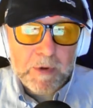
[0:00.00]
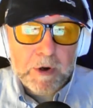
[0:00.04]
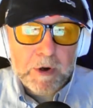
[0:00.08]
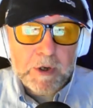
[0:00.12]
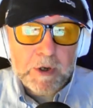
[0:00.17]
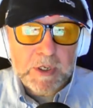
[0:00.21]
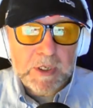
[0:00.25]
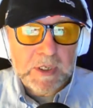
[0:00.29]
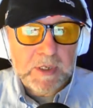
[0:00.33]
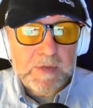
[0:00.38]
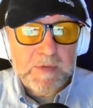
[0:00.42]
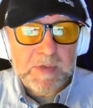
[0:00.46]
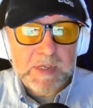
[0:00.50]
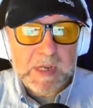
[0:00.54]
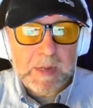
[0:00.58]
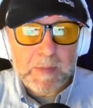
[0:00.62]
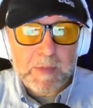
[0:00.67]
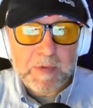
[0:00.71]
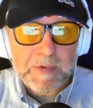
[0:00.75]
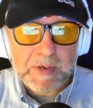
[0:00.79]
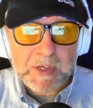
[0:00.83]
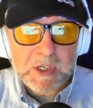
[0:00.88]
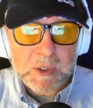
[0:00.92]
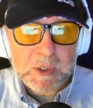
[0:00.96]
versions of
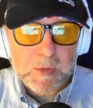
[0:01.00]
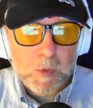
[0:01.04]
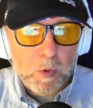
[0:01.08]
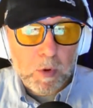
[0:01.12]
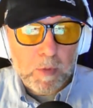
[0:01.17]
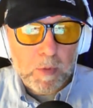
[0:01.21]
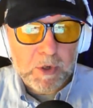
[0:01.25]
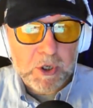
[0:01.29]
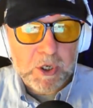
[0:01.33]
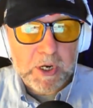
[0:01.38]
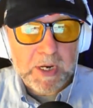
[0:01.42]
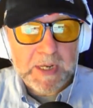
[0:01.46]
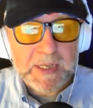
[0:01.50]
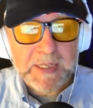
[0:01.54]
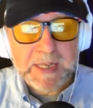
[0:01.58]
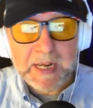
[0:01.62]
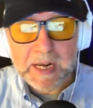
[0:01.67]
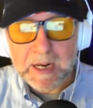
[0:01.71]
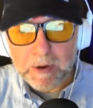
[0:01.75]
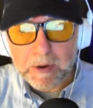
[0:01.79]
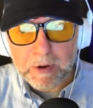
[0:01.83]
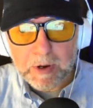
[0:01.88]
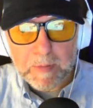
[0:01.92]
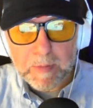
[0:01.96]
some of its smaller machines,
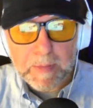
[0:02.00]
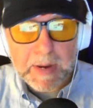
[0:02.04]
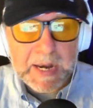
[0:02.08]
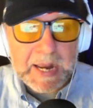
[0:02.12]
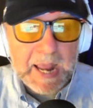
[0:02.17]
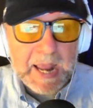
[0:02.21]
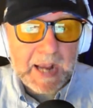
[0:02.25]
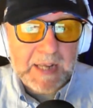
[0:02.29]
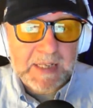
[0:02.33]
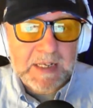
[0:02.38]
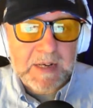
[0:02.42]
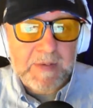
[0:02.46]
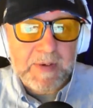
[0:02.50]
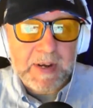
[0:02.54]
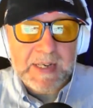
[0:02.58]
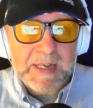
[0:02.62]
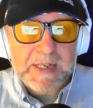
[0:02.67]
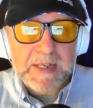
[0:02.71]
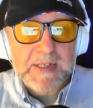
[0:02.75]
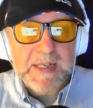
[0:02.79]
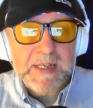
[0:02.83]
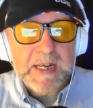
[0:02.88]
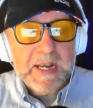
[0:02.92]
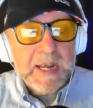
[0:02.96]
including mini
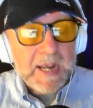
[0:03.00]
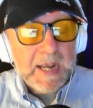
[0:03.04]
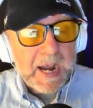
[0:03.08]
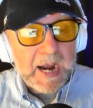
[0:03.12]
excavators